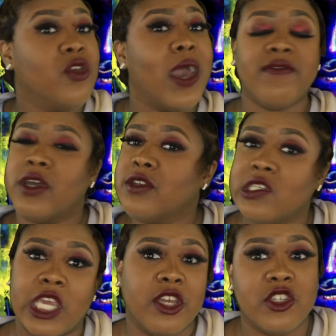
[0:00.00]
You have to
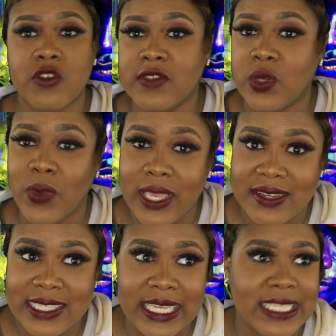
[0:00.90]
understand your strengths and
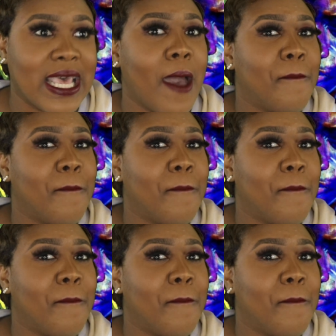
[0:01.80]
weaknesses,